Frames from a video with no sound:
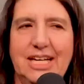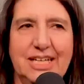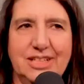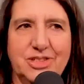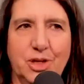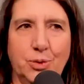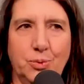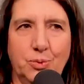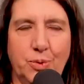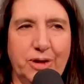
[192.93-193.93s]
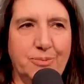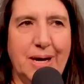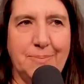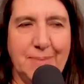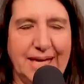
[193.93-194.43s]
And so one of
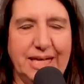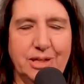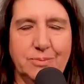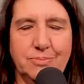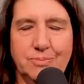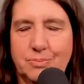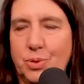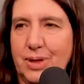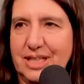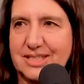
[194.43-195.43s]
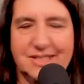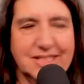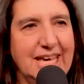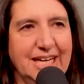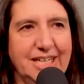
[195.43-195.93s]
my main points as a
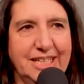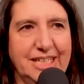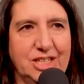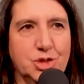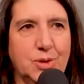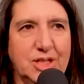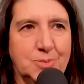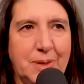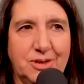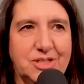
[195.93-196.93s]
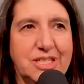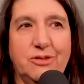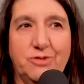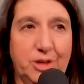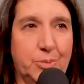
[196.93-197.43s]
candidate is transparency
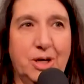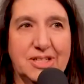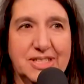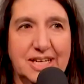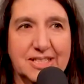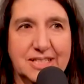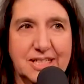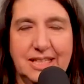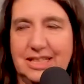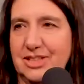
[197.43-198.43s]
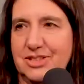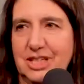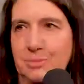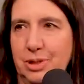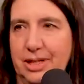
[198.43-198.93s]
and fair process in
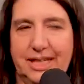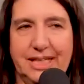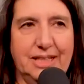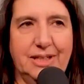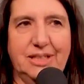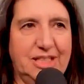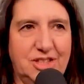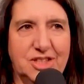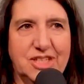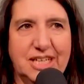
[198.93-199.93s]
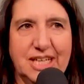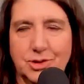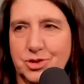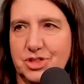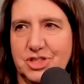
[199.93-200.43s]
city planning and in the city
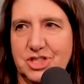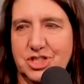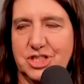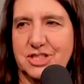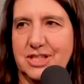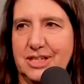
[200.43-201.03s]
council decisions.